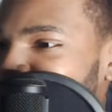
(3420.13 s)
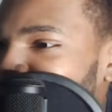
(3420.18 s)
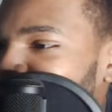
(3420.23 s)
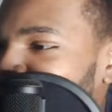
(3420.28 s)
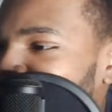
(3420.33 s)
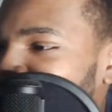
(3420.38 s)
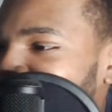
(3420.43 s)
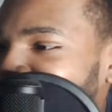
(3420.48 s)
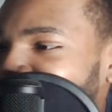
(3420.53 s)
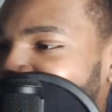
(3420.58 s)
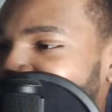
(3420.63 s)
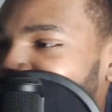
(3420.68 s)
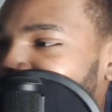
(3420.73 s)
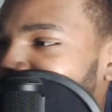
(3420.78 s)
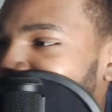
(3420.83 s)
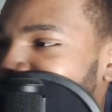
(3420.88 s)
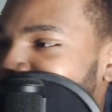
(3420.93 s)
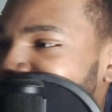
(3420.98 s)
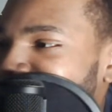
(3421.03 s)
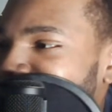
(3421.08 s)
with like
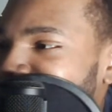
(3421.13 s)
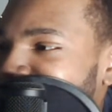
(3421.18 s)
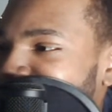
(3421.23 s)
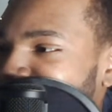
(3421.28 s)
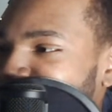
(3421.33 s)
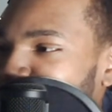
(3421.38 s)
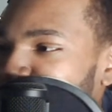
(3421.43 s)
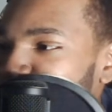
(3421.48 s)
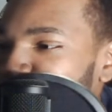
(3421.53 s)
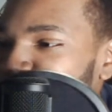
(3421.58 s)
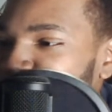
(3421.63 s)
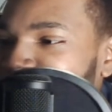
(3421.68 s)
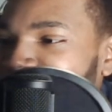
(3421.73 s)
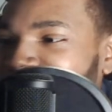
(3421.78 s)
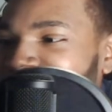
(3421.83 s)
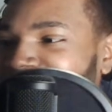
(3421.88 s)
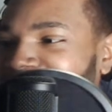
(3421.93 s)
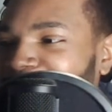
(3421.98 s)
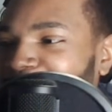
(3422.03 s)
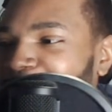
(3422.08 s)
a
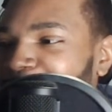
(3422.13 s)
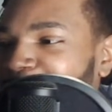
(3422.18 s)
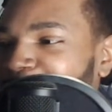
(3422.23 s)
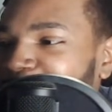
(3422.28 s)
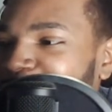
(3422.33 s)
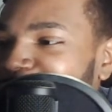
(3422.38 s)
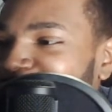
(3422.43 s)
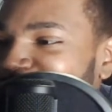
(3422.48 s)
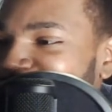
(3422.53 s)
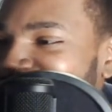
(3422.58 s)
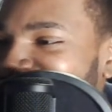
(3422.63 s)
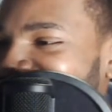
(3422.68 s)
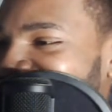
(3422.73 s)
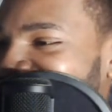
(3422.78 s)
screen load,